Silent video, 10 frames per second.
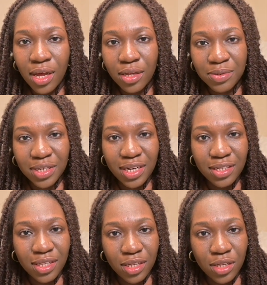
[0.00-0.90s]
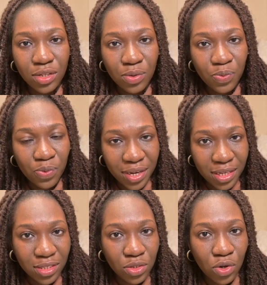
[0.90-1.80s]
especially thinking when
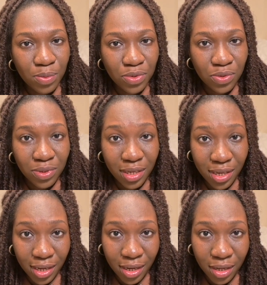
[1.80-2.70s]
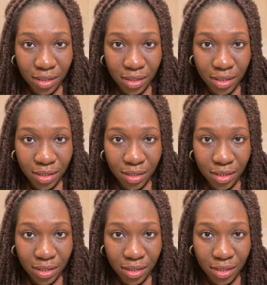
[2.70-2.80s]
it comes to gear.